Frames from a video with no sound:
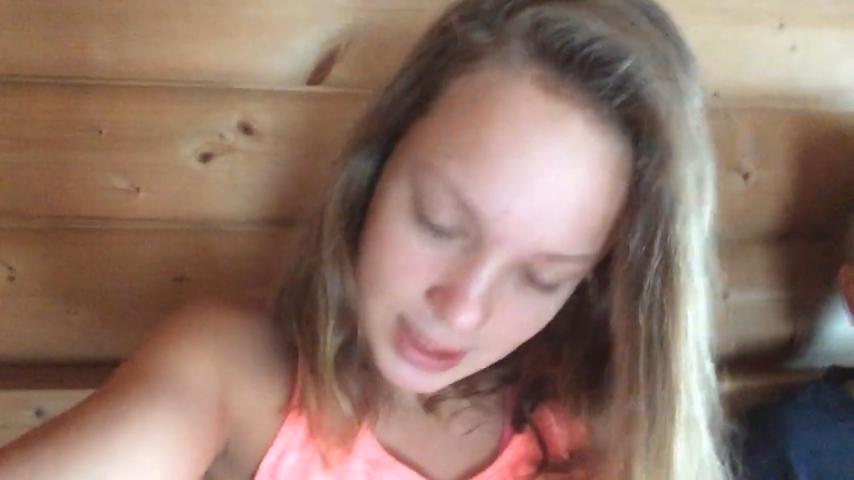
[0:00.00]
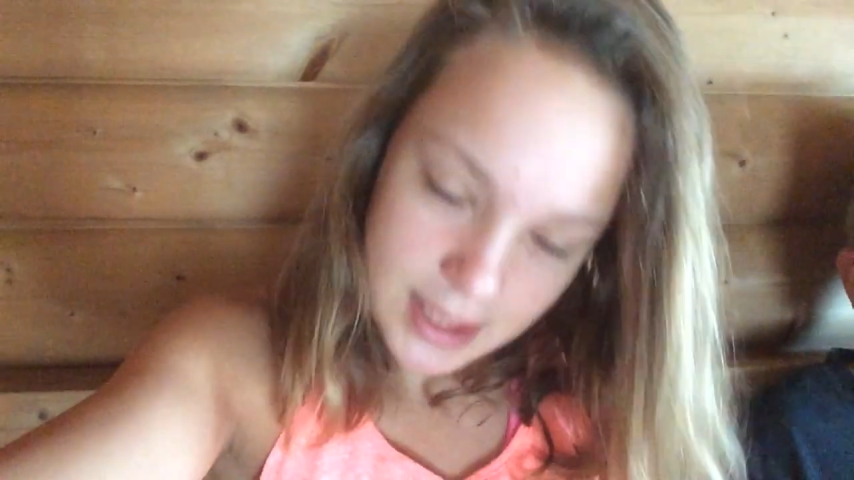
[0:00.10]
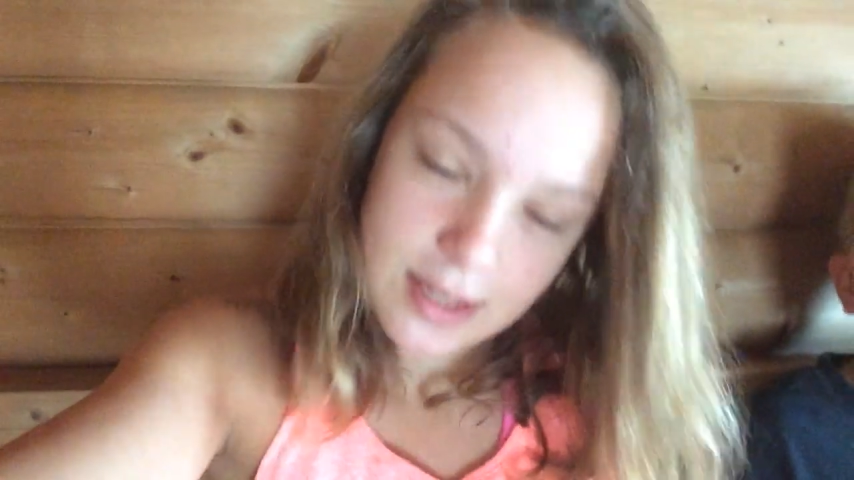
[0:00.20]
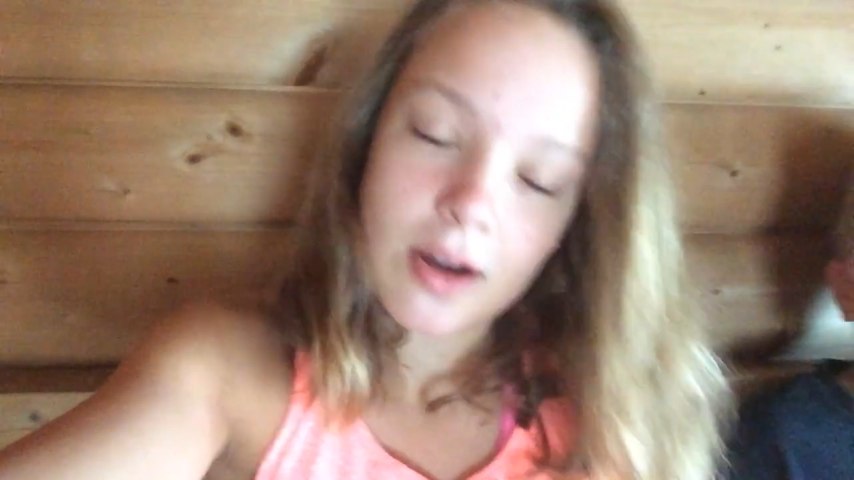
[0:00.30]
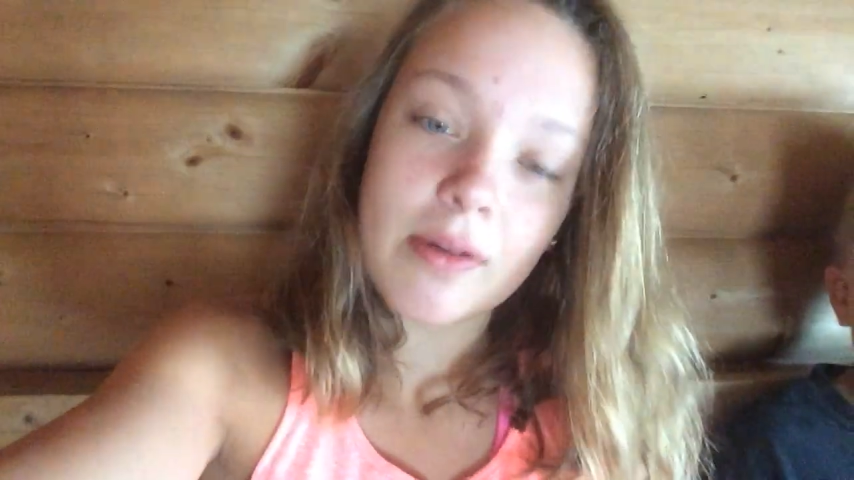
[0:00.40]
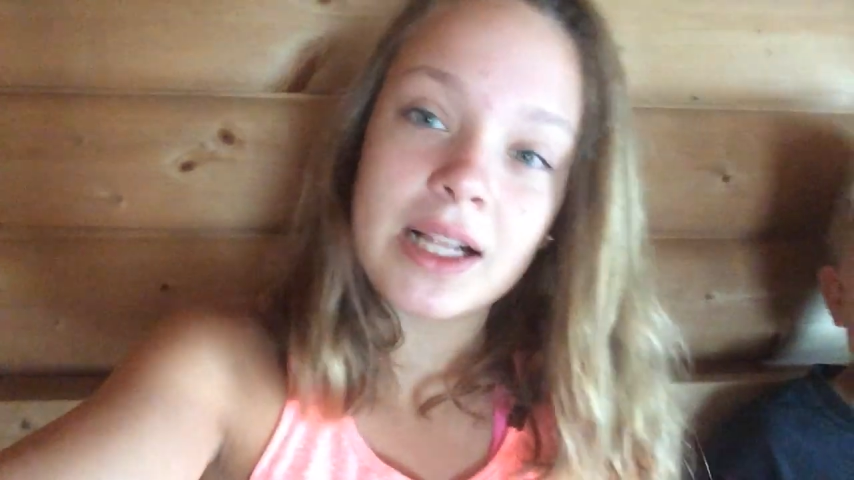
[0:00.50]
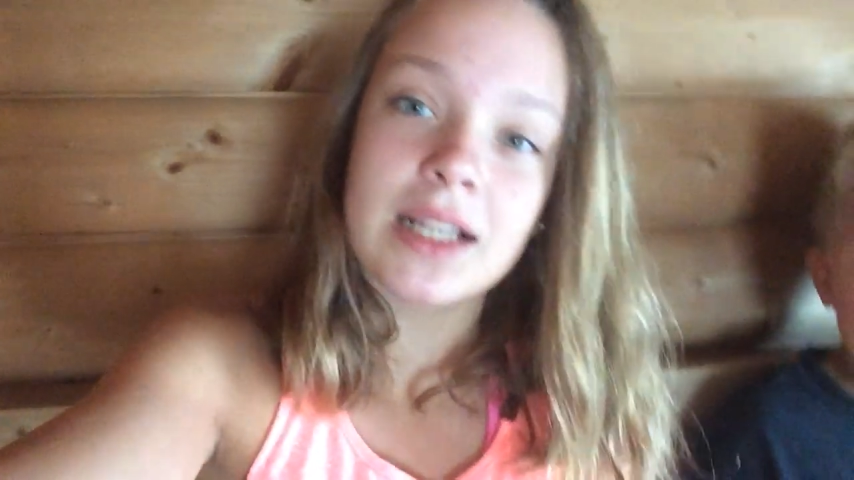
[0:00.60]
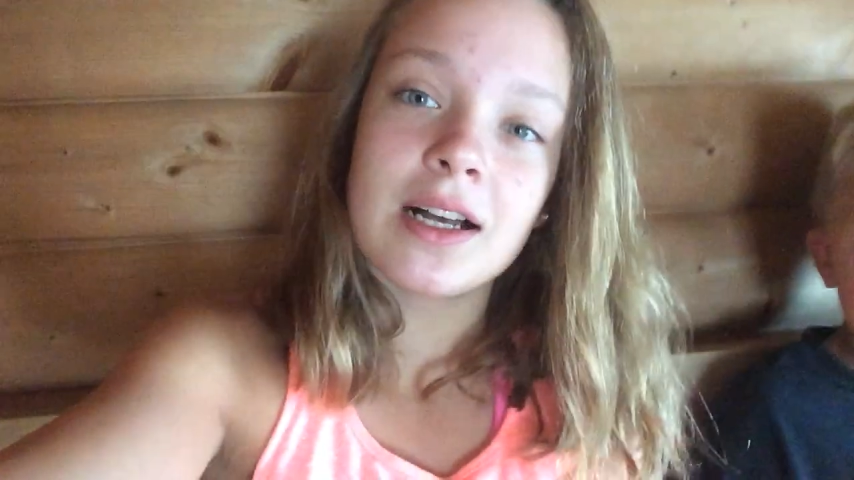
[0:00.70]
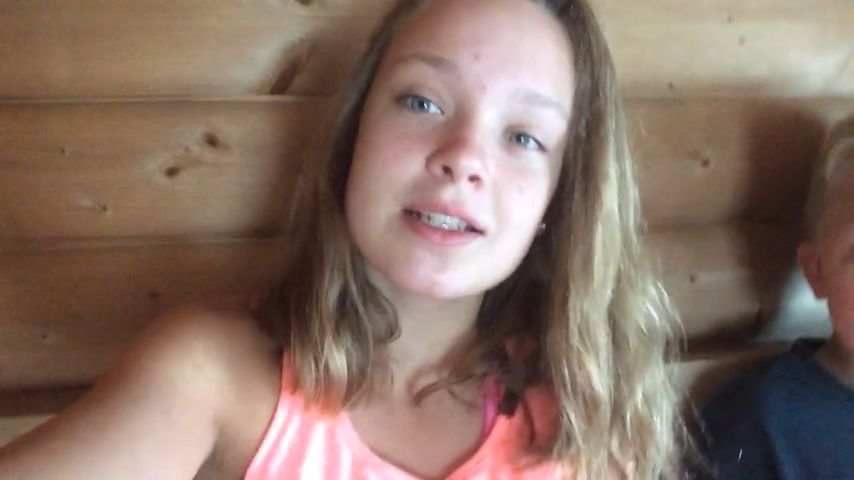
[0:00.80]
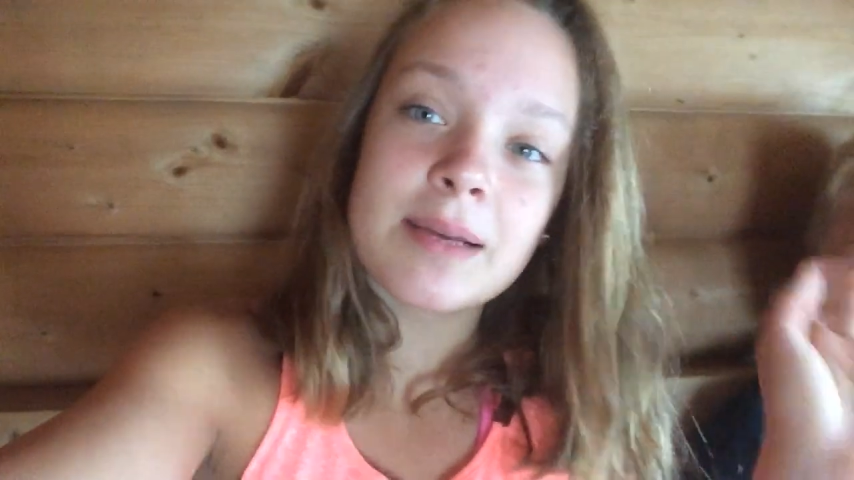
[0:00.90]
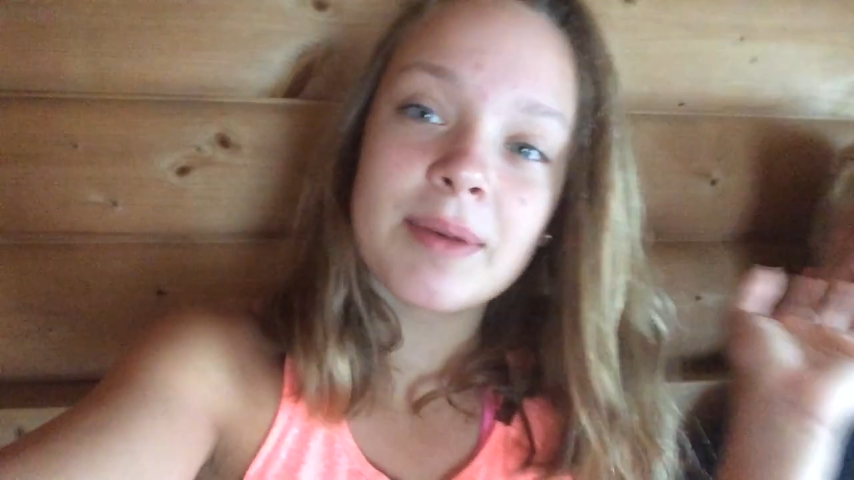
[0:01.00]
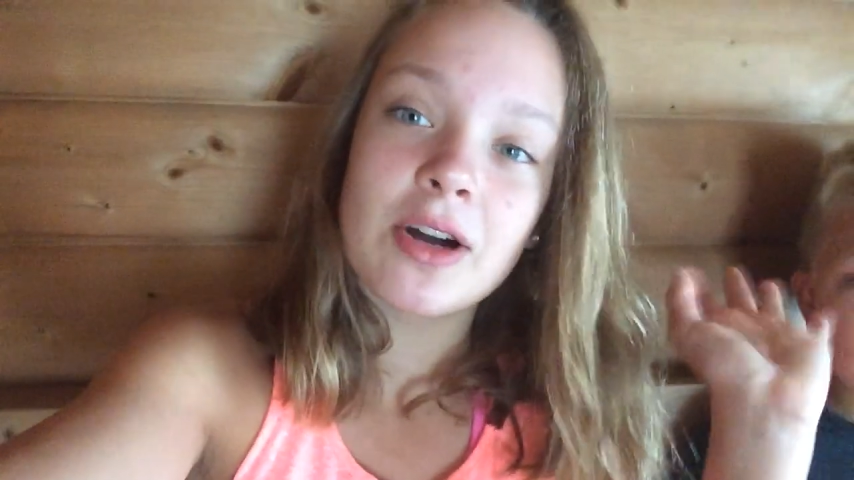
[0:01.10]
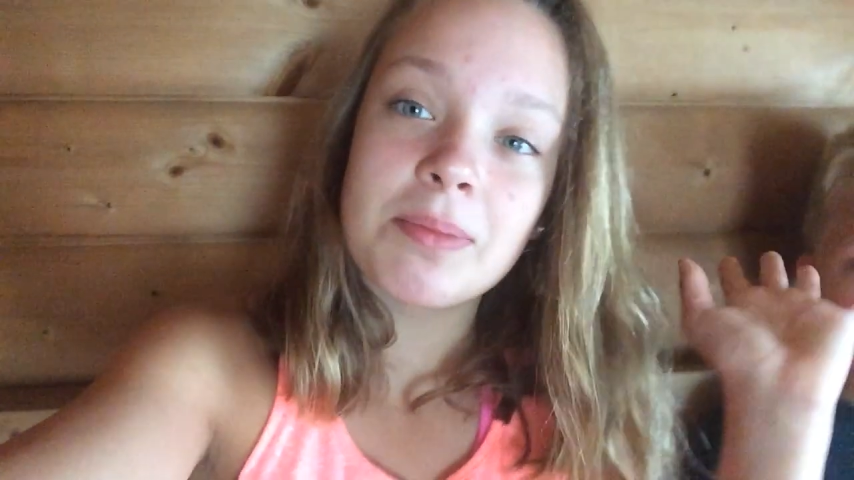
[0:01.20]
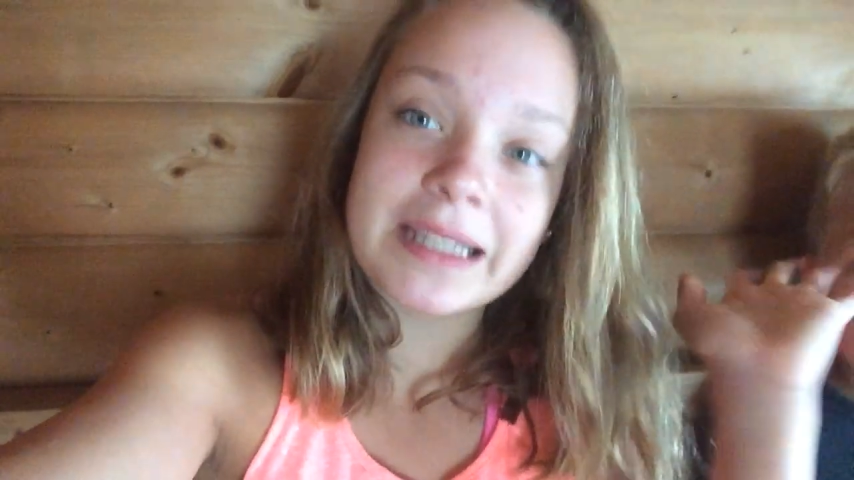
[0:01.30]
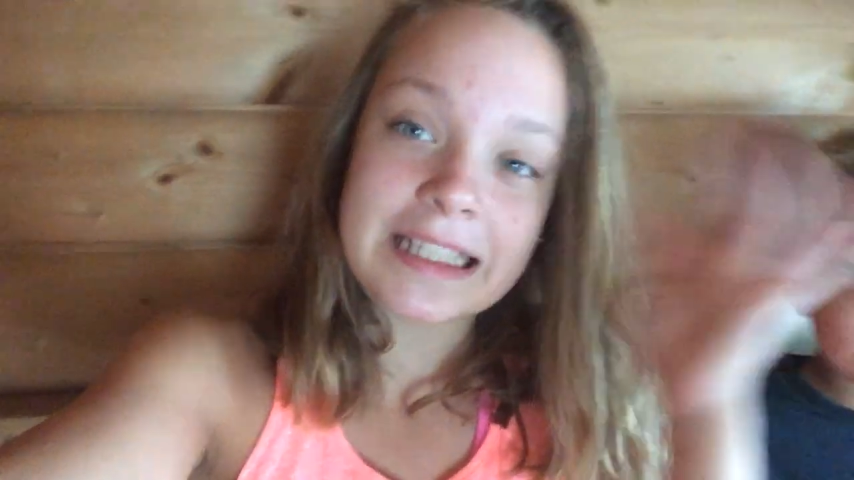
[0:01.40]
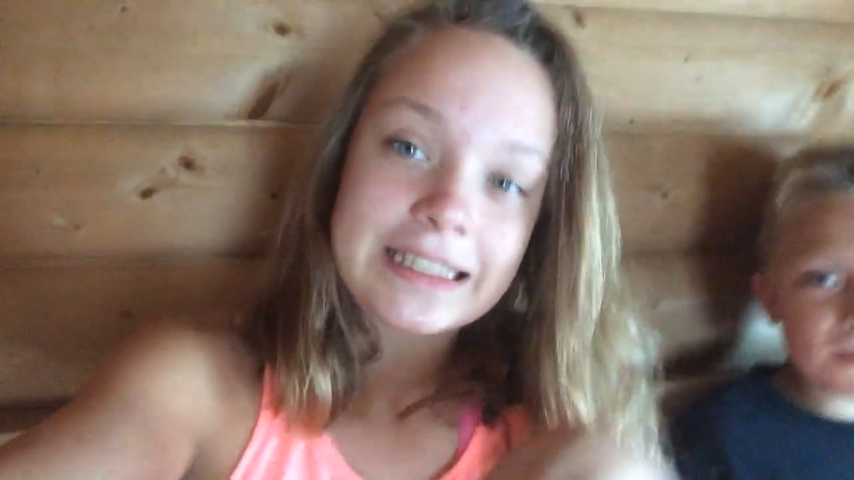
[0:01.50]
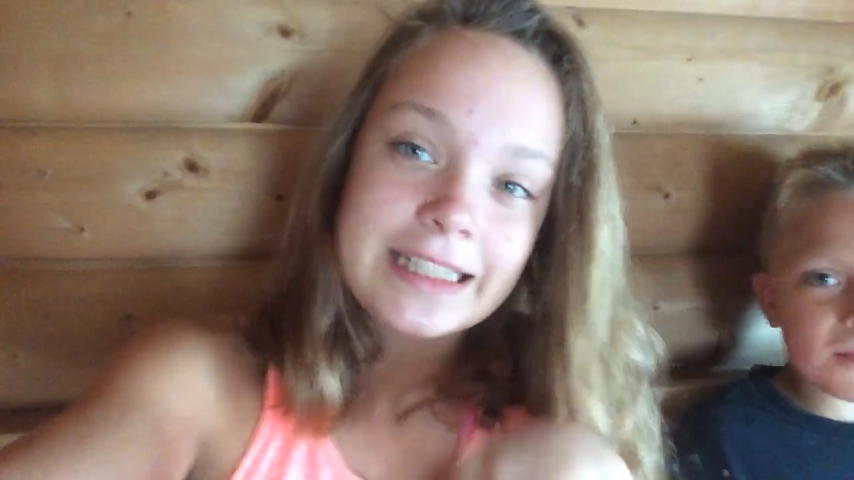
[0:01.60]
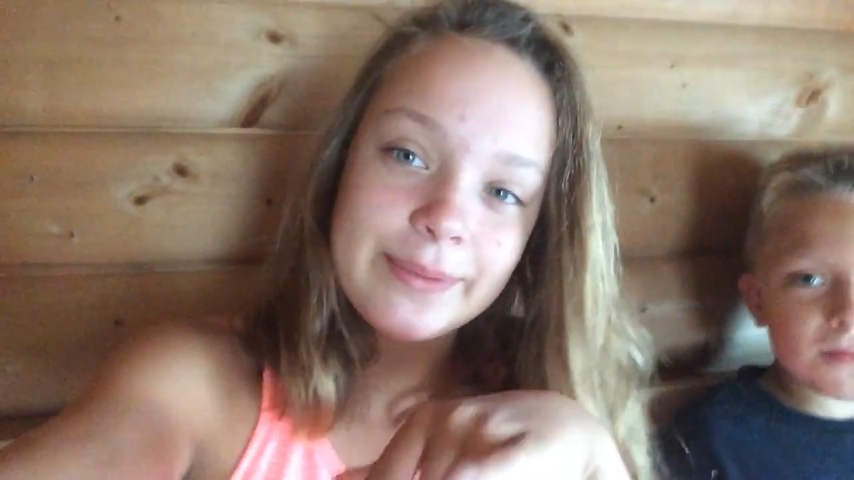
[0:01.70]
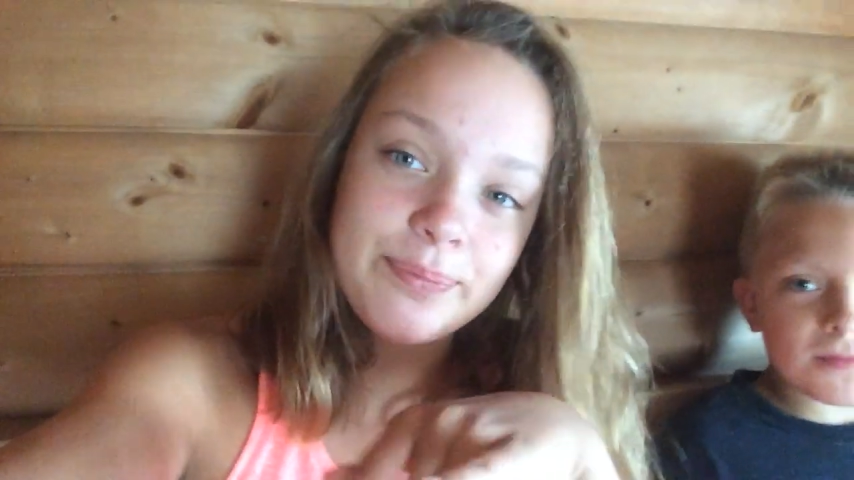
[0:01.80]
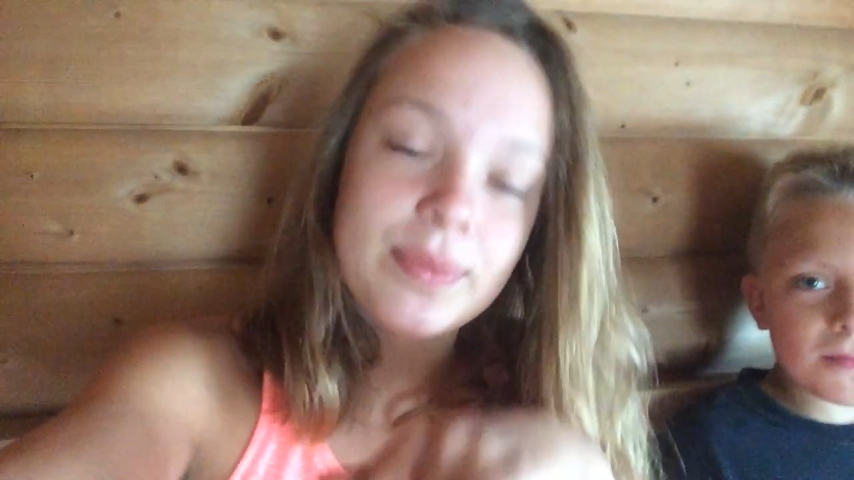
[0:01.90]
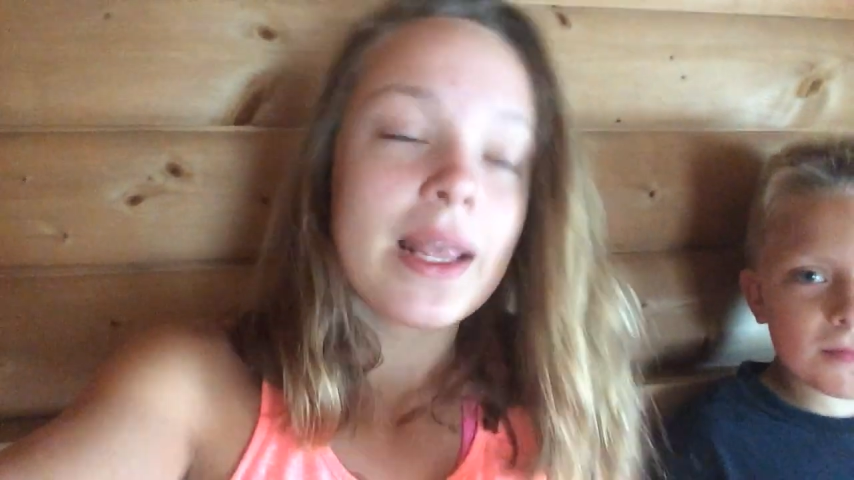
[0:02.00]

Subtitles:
this already a long time ago, but then I didn't.